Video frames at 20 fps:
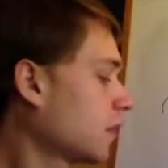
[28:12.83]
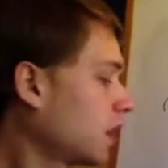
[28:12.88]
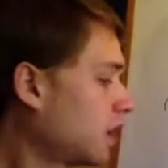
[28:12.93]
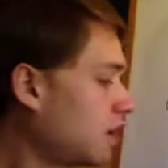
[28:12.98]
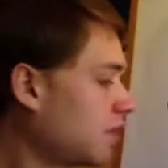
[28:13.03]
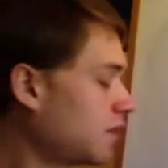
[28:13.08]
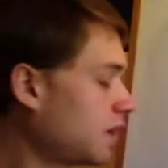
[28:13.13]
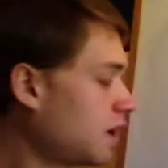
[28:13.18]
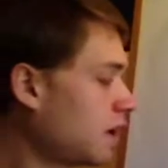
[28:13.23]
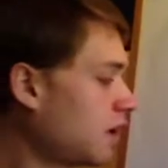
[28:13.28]

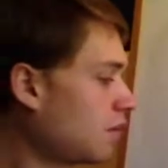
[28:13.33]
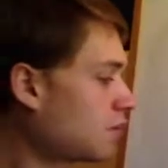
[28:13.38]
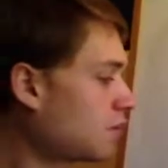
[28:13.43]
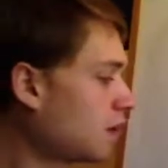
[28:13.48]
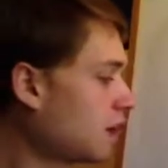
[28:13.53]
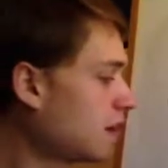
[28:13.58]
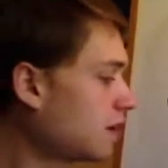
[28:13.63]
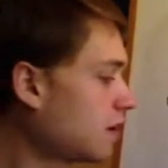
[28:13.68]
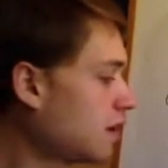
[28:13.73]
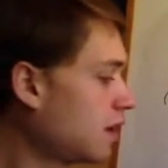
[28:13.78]
in the
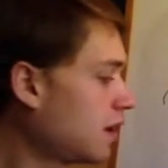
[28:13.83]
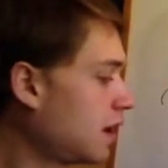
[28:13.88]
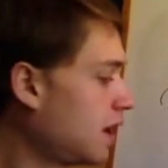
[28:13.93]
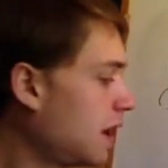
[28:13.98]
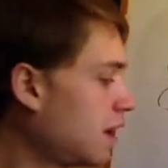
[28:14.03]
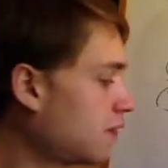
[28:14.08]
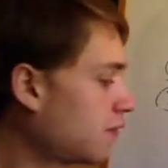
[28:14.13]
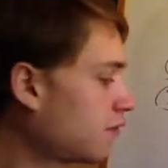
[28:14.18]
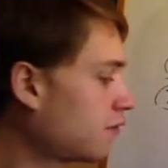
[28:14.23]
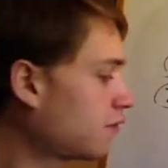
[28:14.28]
airplane,
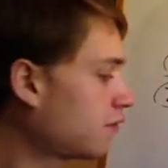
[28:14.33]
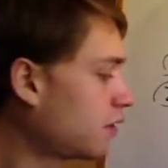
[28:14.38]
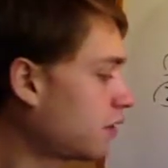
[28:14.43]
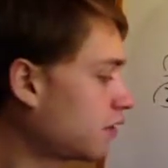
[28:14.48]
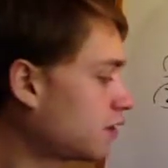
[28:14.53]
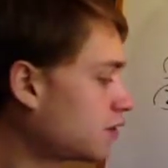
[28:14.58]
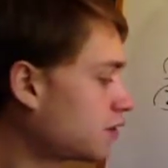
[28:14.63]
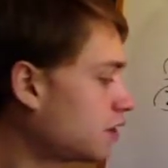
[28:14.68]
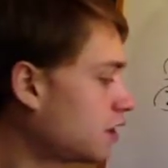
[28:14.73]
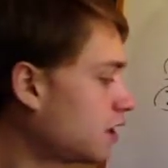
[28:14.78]
and the
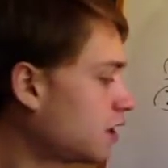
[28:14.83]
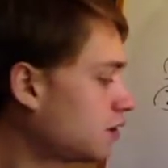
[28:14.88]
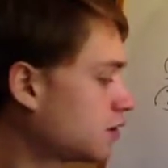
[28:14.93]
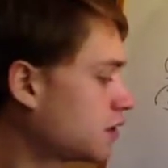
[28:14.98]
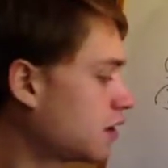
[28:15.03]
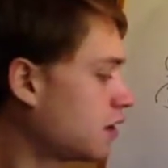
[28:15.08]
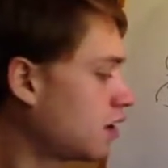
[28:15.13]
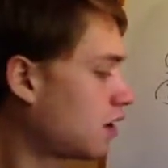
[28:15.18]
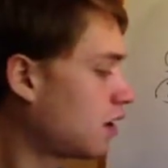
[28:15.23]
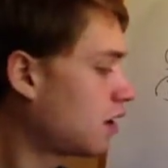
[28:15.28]
front
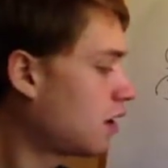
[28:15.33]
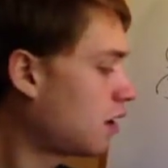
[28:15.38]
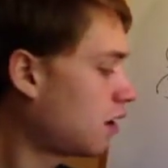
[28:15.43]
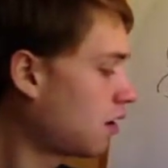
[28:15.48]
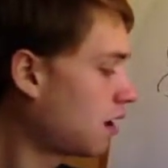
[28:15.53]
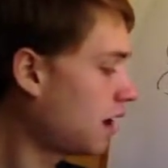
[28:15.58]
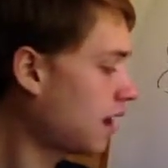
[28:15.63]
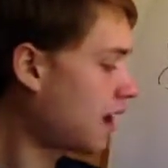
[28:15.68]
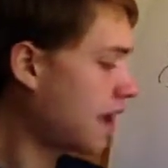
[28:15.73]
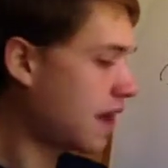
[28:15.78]
seats
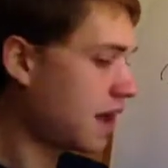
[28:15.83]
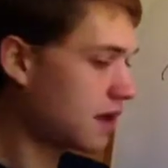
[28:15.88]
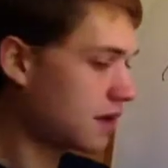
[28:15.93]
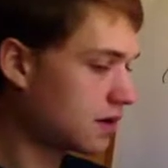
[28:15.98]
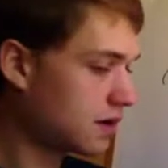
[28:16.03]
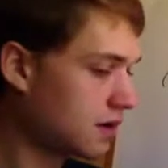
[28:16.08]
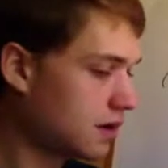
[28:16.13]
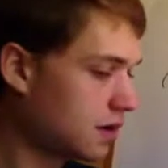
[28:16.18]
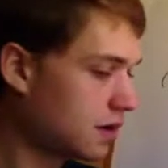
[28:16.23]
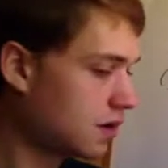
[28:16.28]
are
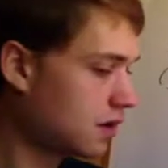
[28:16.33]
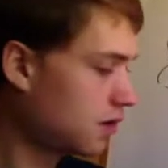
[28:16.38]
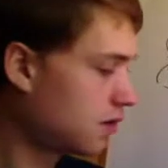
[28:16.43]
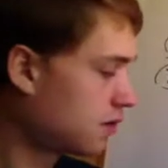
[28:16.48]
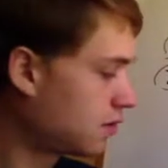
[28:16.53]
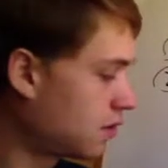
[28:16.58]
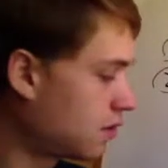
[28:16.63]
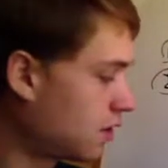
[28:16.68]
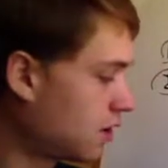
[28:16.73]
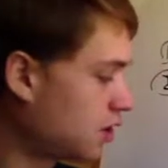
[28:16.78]
at
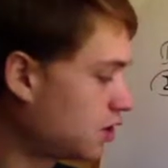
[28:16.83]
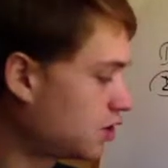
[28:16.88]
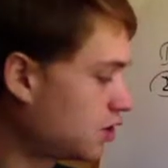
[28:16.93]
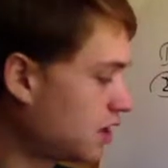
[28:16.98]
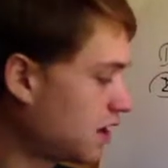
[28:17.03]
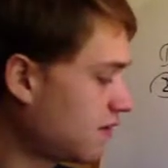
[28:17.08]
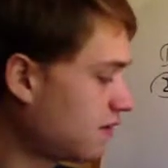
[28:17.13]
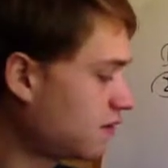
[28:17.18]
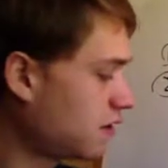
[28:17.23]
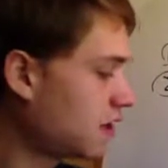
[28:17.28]

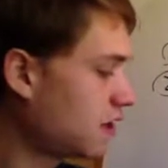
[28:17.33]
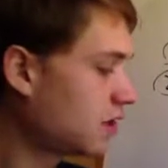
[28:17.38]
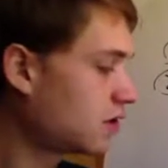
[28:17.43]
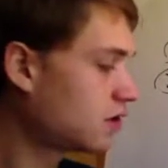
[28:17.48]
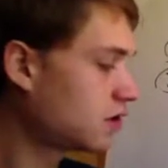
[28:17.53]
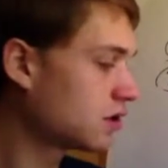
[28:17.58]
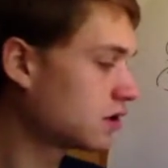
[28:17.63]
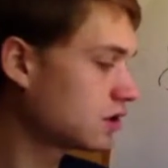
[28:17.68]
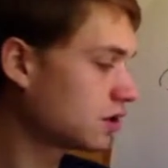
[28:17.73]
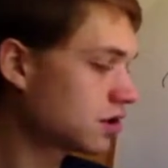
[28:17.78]
37
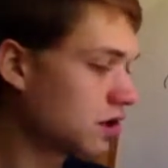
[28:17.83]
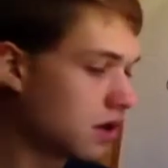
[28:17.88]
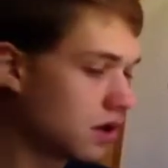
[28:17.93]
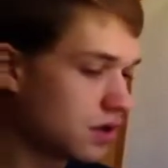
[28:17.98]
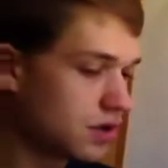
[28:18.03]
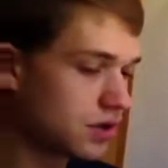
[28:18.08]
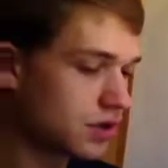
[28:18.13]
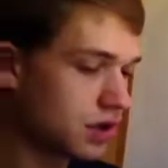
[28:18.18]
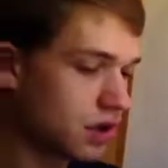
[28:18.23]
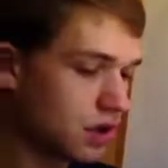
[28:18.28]
inches.
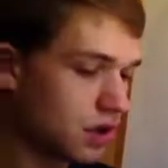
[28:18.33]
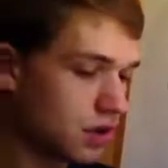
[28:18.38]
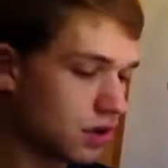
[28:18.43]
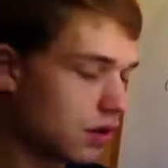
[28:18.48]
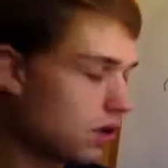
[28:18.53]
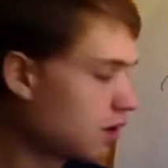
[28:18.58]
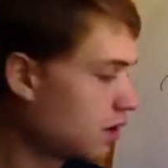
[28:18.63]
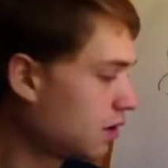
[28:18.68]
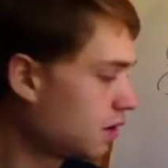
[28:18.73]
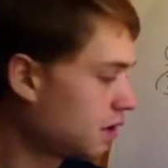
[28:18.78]
So
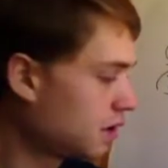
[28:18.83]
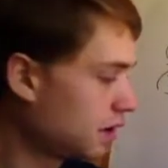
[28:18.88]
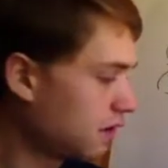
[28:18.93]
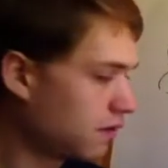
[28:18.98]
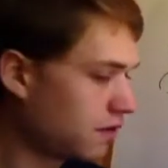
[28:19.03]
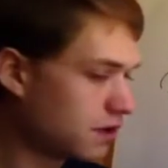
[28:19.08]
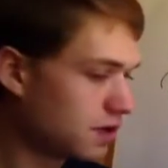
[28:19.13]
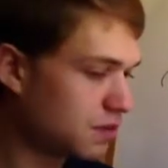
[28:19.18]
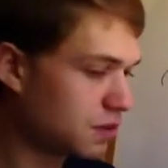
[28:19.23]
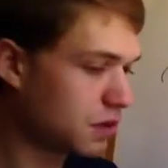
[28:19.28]
the
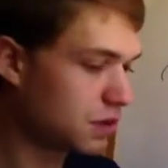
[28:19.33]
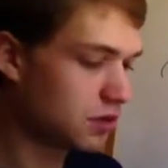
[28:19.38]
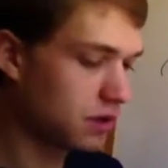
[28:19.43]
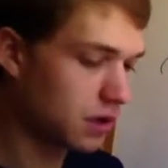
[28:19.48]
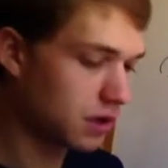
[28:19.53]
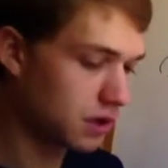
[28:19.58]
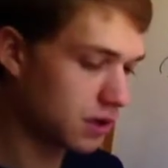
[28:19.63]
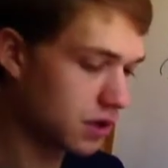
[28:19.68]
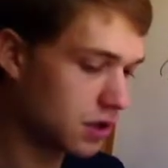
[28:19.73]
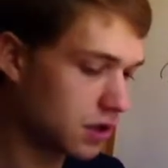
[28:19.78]
difference
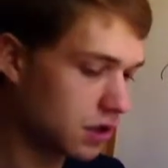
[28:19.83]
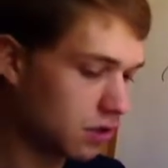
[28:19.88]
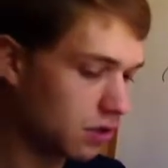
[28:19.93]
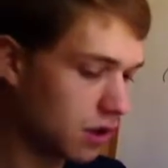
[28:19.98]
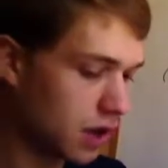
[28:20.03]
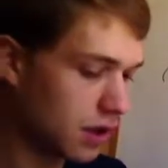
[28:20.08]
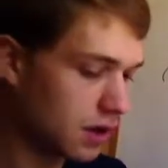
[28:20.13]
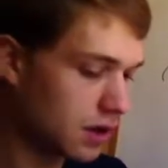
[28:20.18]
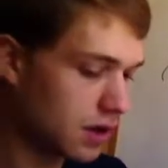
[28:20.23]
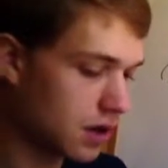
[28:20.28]
between the two
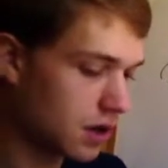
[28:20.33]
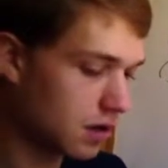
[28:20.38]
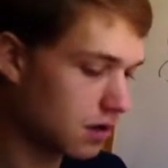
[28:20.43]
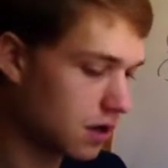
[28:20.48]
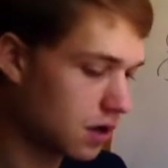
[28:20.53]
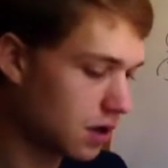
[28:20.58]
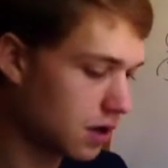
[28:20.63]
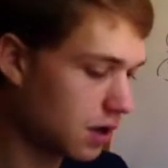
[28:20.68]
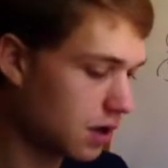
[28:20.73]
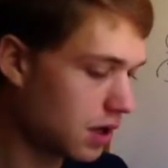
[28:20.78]
right there
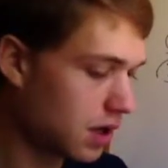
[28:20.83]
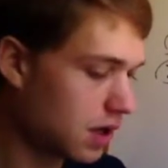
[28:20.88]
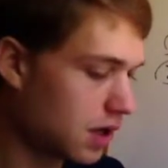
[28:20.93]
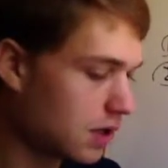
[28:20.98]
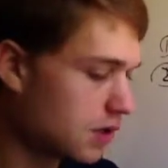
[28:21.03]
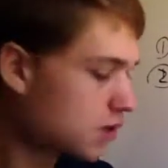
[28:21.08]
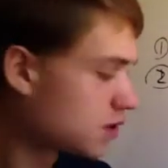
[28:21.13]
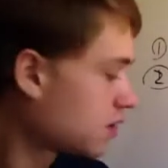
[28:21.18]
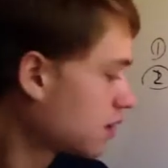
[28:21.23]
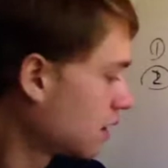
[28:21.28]

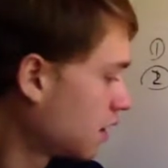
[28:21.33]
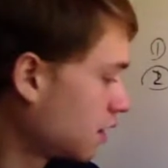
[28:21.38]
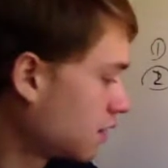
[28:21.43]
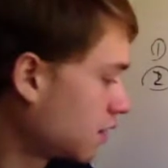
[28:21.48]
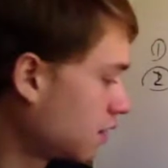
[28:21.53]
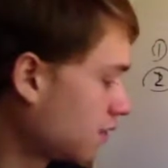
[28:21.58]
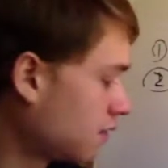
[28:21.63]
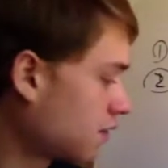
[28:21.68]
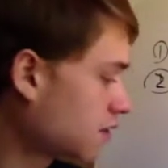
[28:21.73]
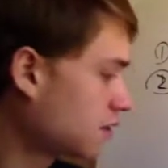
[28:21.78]
is a
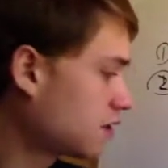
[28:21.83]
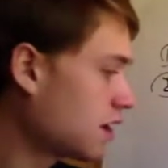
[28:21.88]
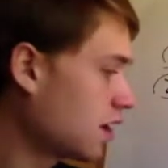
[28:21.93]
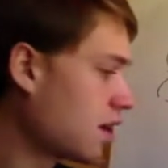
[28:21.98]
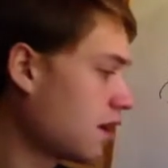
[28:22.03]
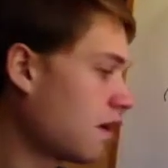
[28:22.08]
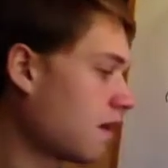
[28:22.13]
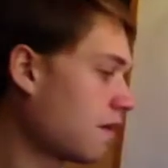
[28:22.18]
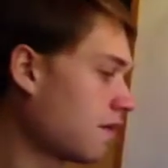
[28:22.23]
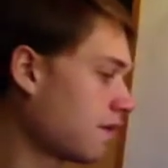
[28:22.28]
difference
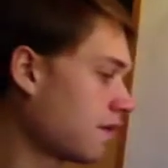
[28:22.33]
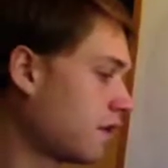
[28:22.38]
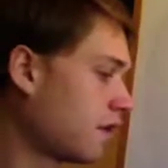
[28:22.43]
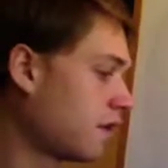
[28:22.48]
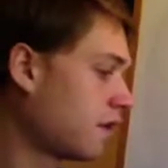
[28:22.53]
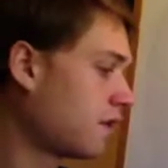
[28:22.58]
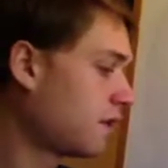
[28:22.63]
of